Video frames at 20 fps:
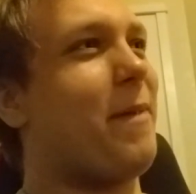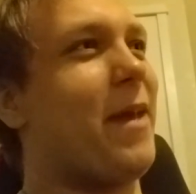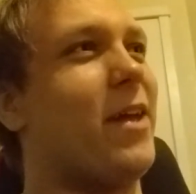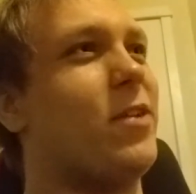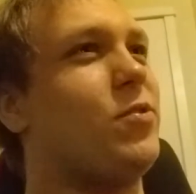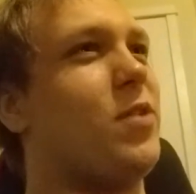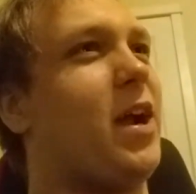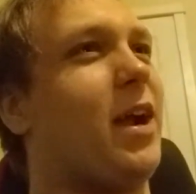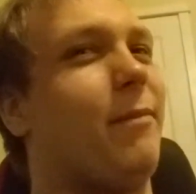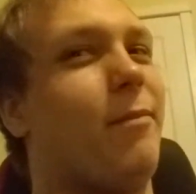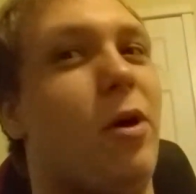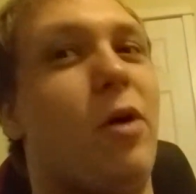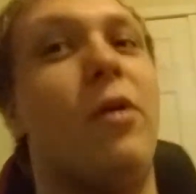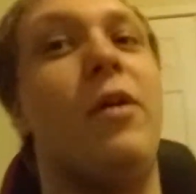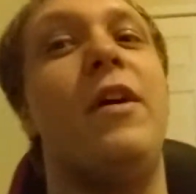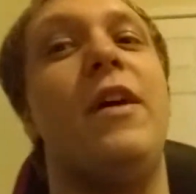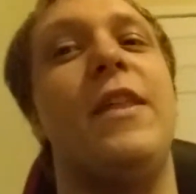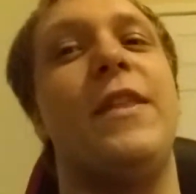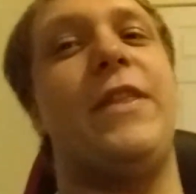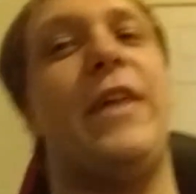ban Dragon
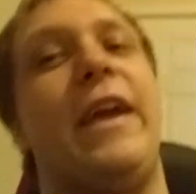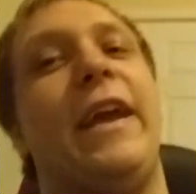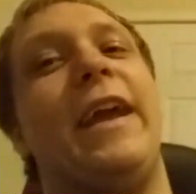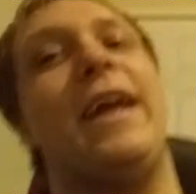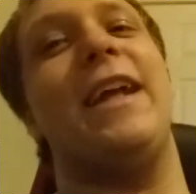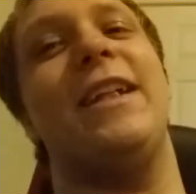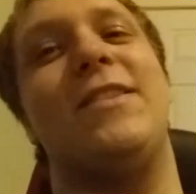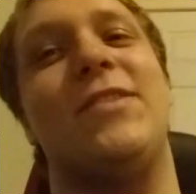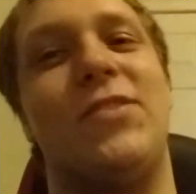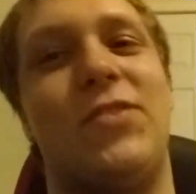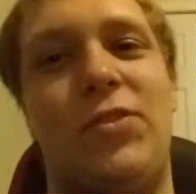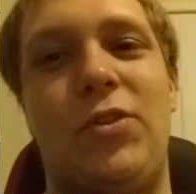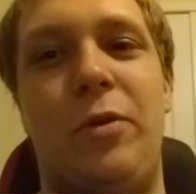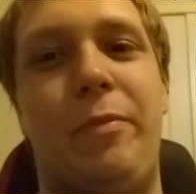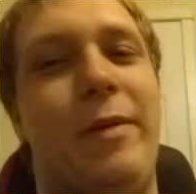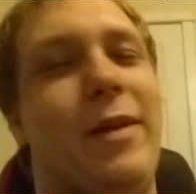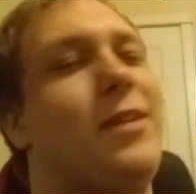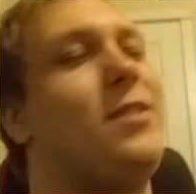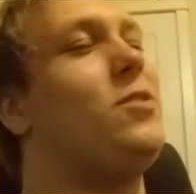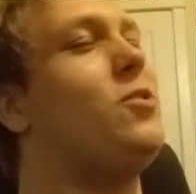Ball thing. It's
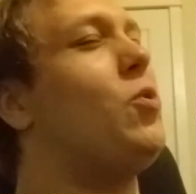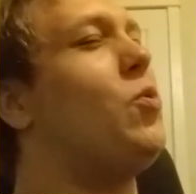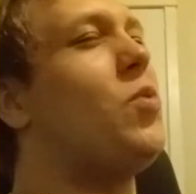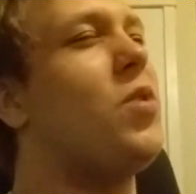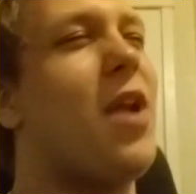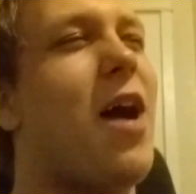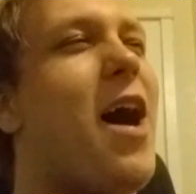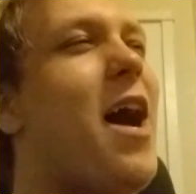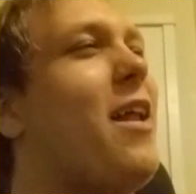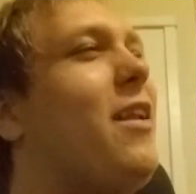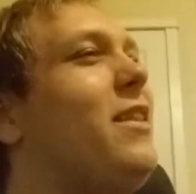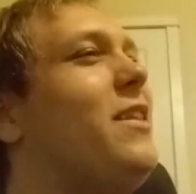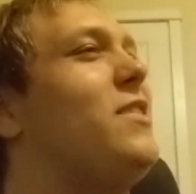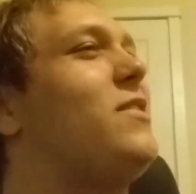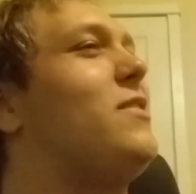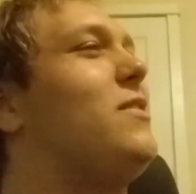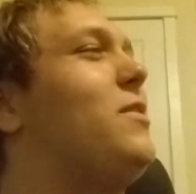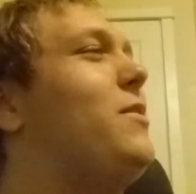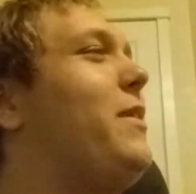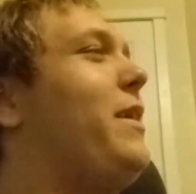stupid. Do not
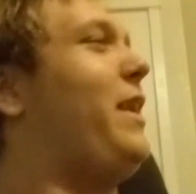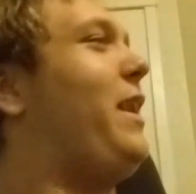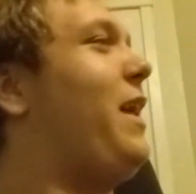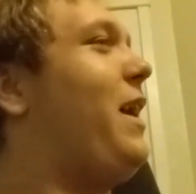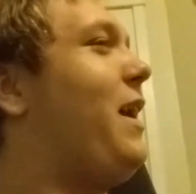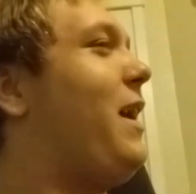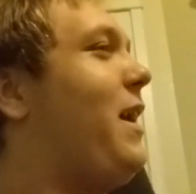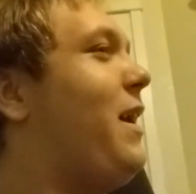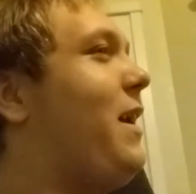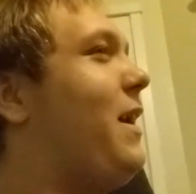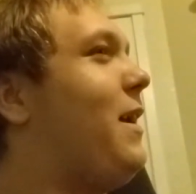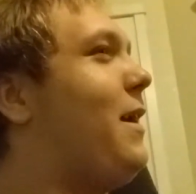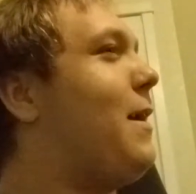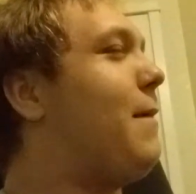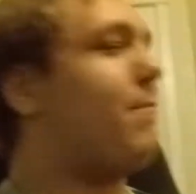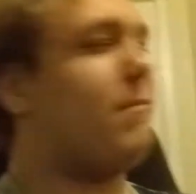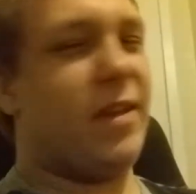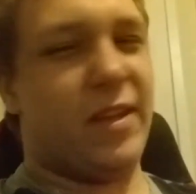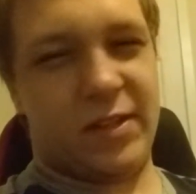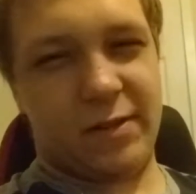listen to it.
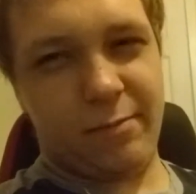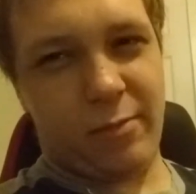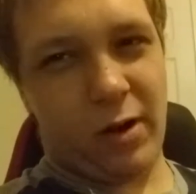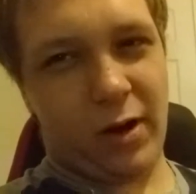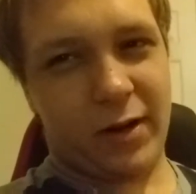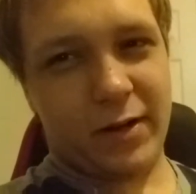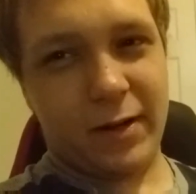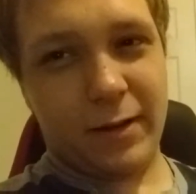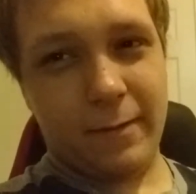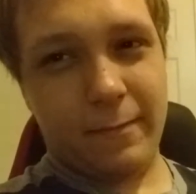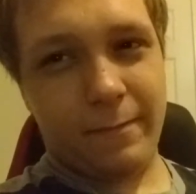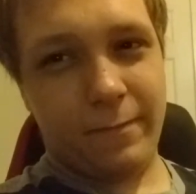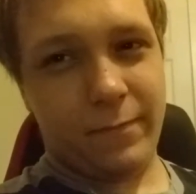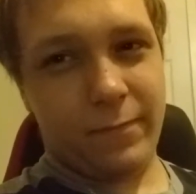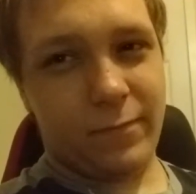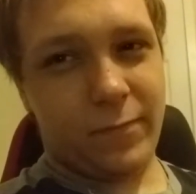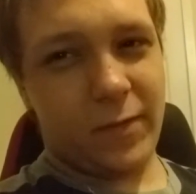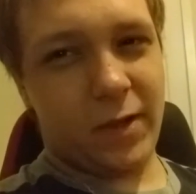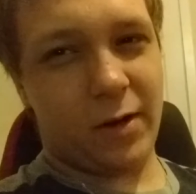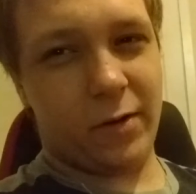Be smart.
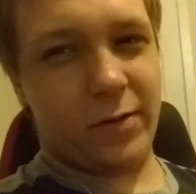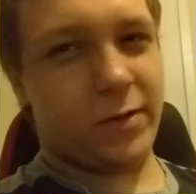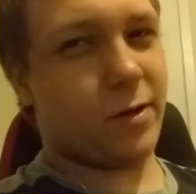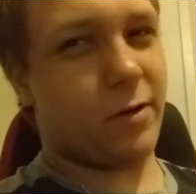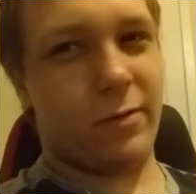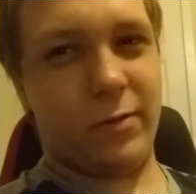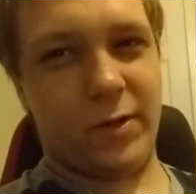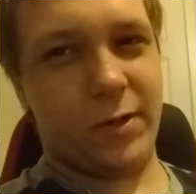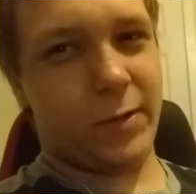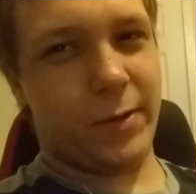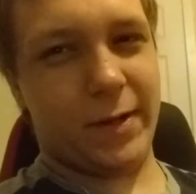You know, don't do